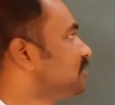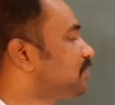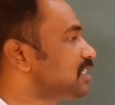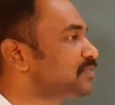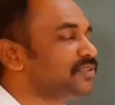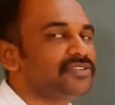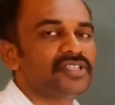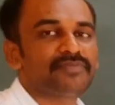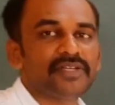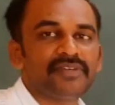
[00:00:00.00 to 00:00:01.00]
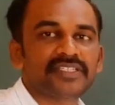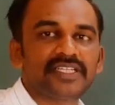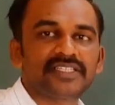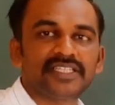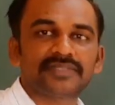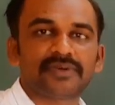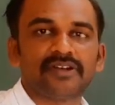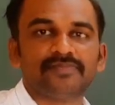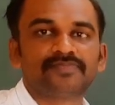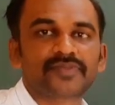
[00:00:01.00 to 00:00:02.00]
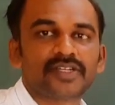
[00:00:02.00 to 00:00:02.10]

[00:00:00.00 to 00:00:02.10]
the difference between the previous and this problem?